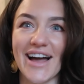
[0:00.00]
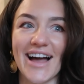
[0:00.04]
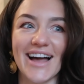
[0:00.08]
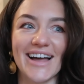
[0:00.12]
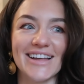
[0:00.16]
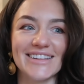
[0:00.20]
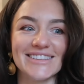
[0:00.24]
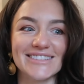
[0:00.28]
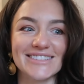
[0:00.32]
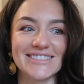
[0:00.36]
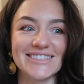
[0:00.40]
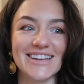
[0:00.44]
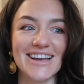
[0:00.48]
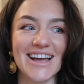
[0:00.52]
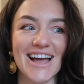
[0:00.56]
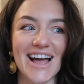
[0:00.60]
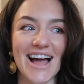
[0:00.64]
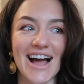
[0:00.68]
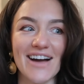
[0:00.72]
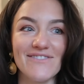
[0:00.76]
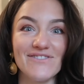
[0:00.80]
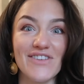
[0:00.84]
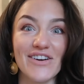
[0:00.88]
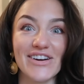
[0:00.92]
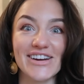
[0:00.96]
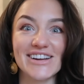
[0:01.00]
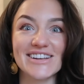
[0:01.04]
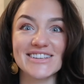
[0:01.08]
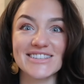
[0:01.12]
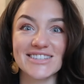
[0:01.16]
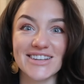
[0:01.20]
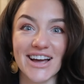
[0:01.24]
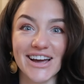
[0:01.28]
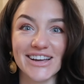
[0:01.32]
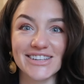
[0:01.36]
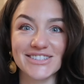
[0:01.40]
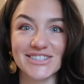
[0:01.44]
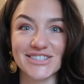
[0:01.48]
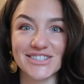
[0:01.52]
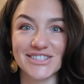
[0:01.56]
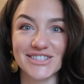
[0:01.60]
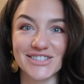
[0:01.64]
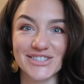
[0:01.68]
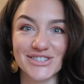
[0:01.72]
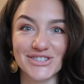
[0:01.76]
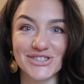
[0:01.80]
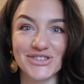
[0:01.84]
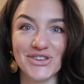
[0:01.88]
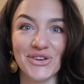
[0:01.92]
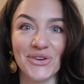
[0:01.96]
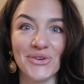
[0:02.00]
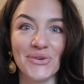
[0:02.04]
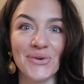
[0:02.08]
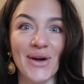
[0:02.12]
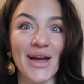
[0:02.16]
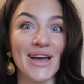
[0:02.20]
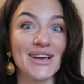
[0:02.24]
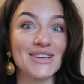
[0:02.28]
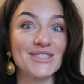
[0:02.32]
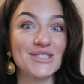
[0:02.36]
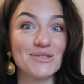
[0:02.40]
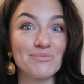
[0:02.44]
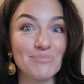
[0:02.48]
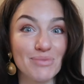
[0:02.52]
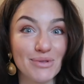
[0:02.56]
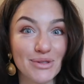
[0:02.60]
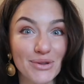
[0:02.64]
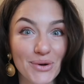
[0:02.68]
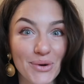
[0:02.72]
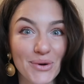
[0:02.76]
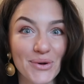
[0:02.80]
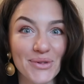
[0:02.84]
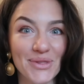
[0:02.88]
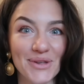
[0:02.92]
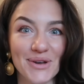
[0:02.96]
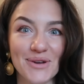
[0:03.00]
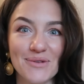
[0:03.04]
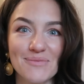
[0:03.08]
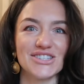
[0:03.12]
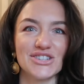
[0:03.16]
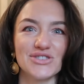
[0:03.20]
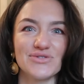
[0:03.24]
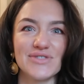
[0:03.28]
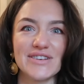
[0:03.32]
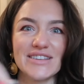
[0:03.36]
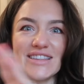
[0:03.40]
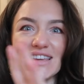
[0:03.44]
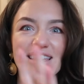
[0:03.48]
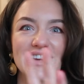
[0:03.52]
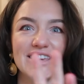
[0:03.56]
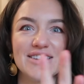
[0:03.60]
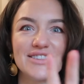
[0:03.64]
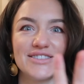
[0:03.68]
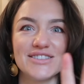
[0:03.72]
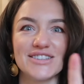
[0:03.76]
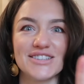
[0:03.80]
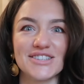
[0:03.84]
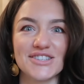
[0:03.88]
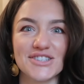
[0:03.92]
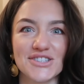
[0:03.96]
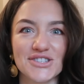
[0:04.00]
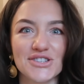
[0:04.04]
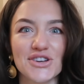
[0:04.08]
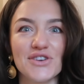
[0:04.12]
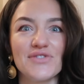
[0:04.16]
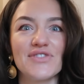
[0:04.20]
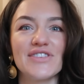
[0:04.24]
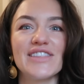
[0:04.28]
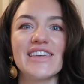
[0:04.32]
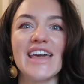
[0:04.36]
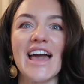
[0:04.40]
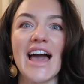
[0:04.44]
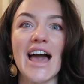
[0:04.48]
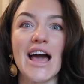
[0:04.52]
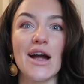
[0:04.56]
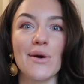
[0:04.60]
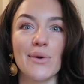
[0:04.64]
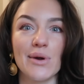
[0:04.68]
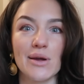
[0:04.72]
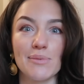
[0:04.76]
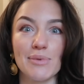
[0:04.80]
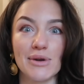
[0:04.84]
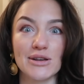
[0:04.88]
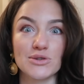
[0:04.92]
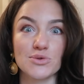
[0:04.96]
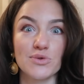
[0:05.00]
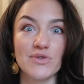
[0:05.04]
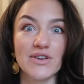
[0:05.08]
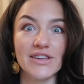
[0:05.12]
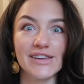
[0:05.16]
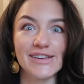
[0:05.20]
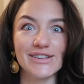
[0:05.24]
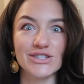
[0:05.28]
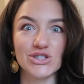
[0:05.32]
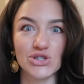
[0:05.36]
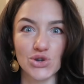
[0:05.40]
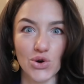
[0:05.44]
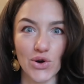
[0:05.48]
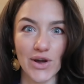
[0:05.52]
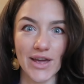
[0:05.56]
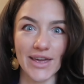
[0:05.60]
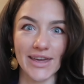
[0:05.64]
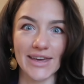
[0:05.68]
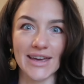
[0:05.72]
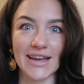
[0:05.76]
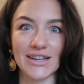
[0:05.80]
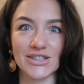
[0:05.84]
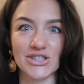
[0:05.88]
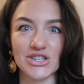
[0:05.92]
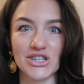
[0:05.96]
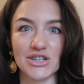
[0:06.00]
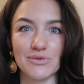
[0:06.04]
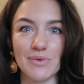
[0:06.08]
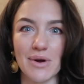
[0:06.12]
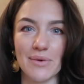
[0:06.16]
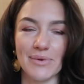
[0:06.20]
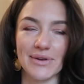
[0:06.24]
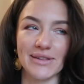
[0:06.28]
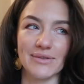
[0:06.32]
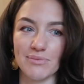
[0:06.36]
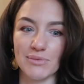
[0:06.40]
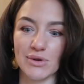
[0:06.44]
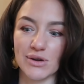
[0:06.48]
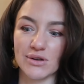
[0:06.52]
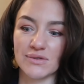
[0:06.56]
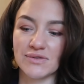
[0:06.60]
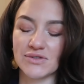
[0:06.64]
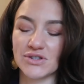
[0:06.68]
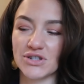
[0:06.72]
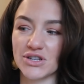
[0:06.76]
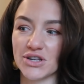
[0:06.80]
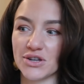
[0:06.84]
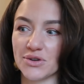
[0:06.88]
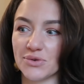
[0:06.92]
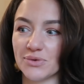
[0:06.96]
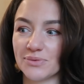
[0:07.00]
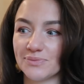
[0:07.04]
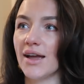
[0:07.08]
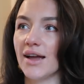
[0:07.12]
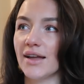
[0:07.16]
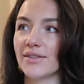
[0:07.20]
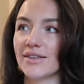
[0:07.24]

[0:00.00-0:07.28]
And I'm very excited to explore them and to really discover the area, because we're really enjoying it actually where we've moved to.